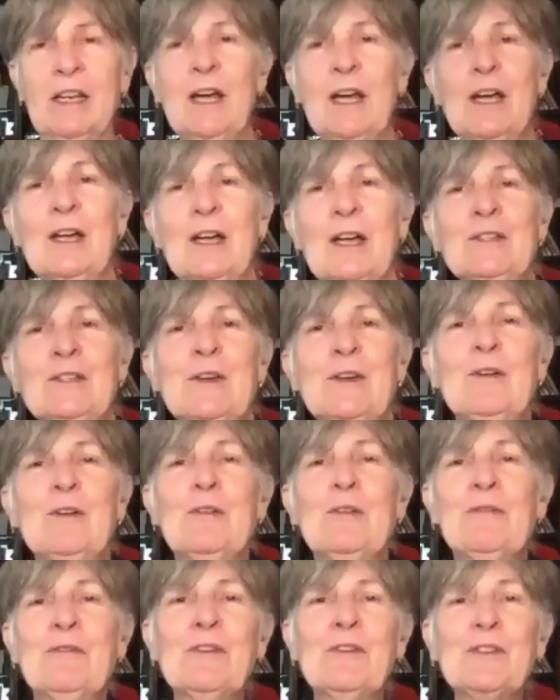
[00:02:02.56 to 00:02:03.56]
So the
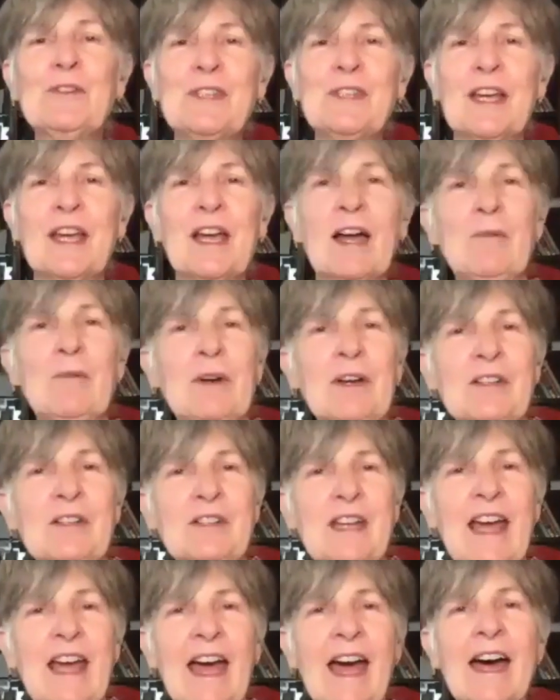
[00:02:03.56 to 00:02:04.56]
first thing I wanted
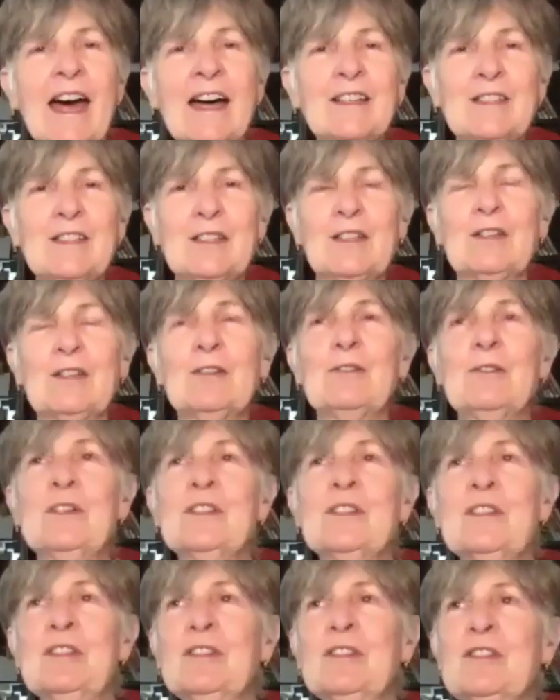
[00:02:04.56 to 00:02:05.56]
to ask you is
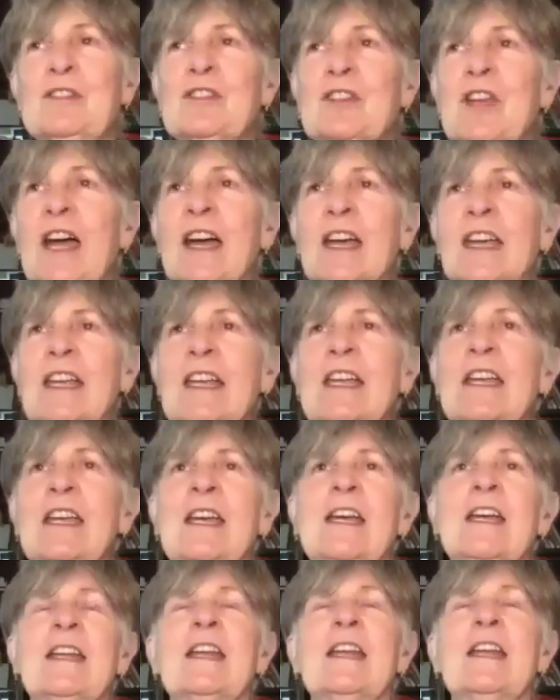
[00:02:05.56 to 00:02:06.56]
to check
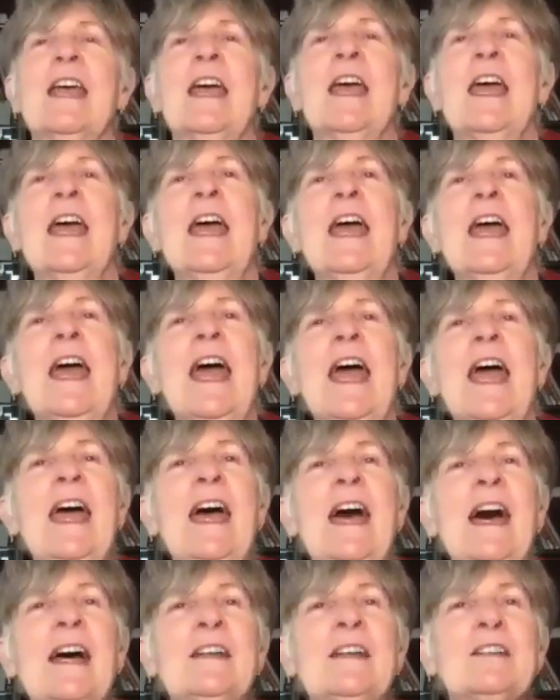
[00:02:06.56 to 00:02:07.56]
in
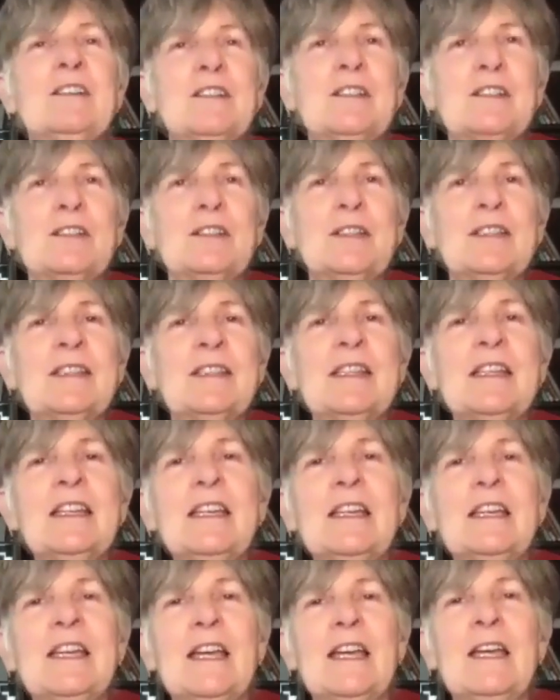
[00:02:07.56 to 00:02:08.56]
and to
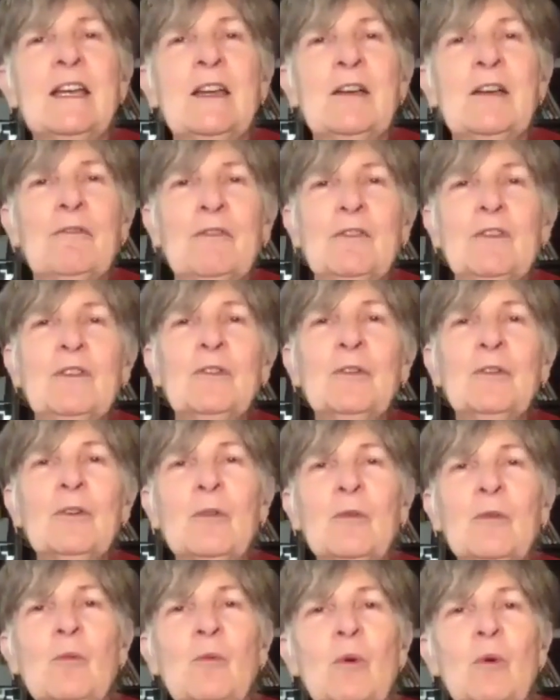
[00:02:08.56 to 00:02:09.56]
see if you're
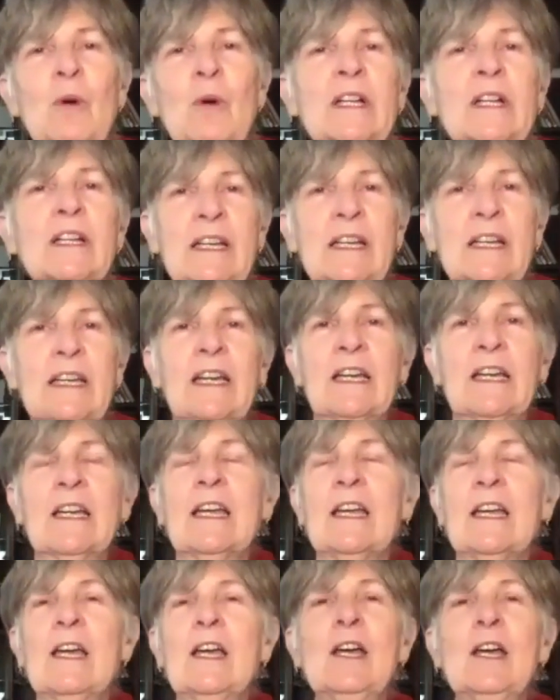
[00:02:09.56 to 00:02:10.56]
willing
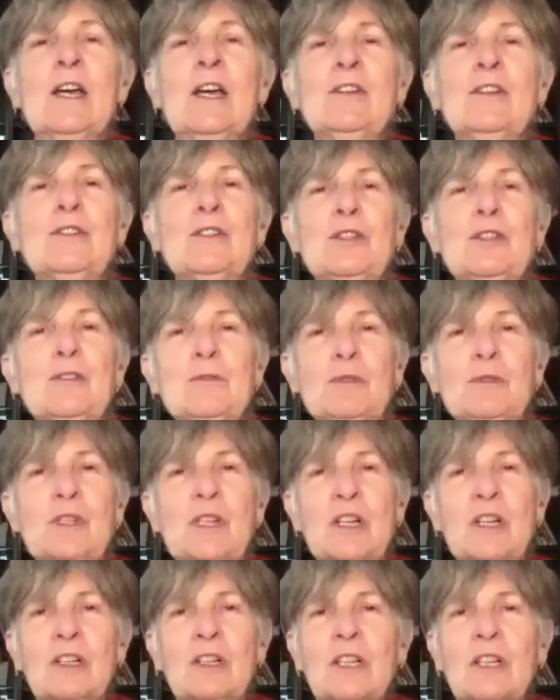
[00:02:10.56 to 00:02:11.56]
to
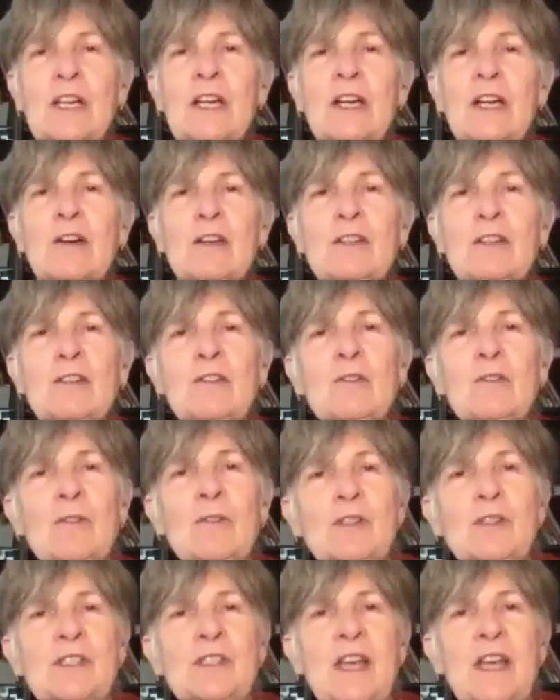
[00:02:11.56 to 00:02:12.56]
declare
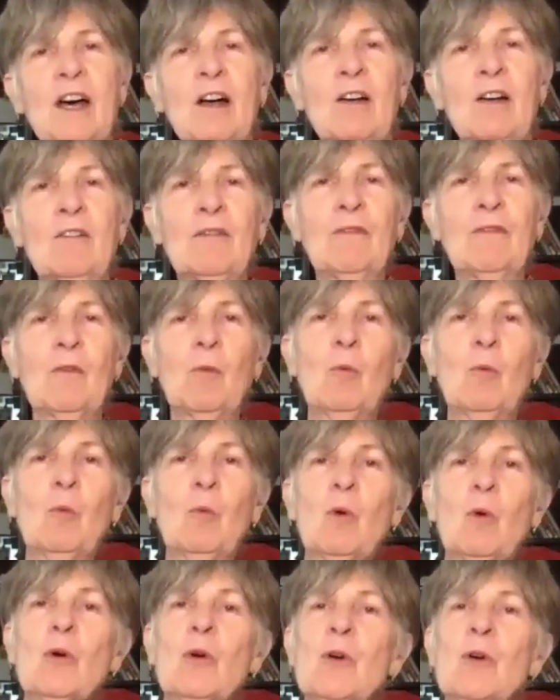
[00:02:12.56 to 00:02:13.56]
yourself
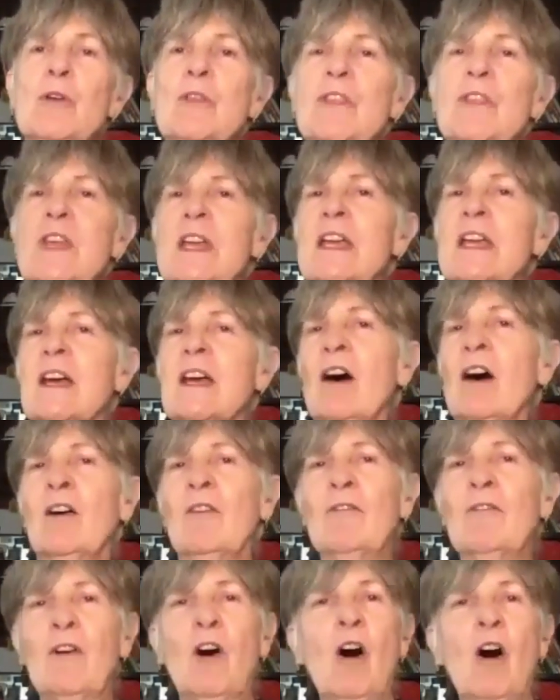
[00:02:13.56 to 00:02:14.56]
worthy
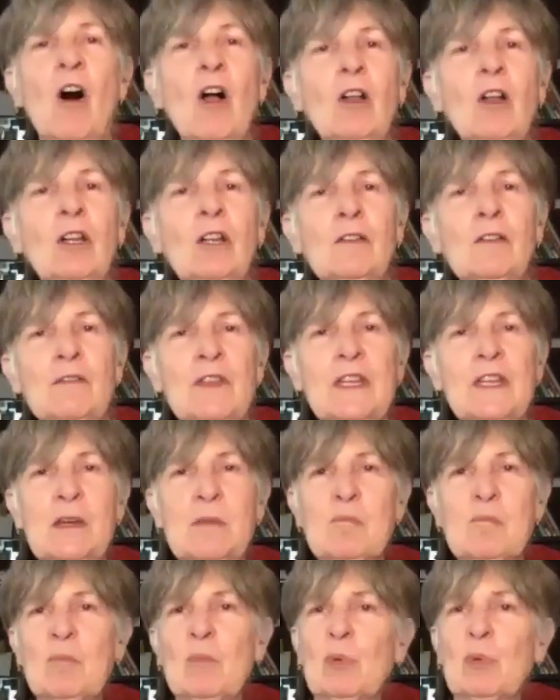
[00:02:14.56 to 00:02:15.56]
of all of the
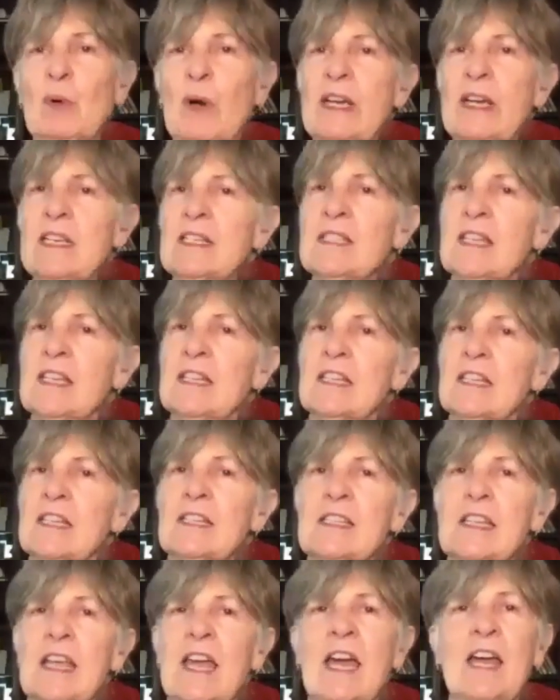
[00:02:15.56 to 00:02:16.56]

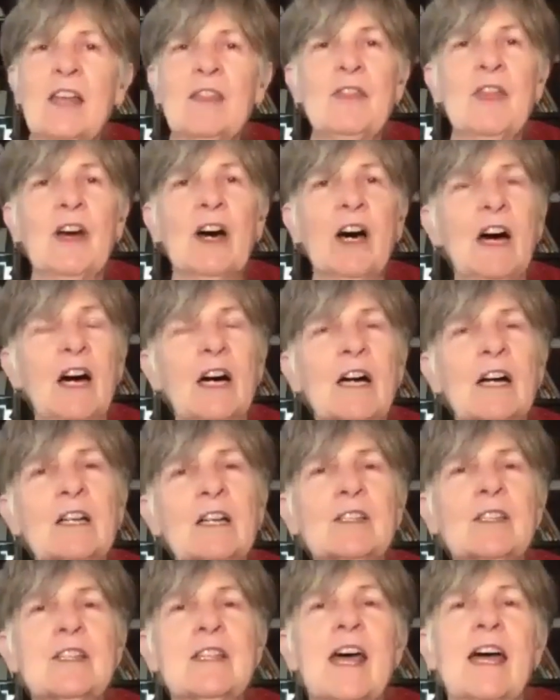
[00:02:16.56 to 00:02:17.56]
embraces and the
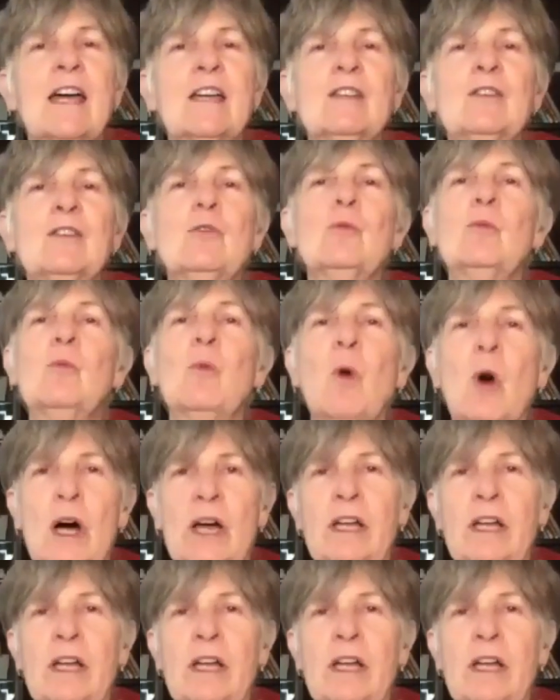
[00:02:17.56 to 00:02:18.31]
hugs that you want.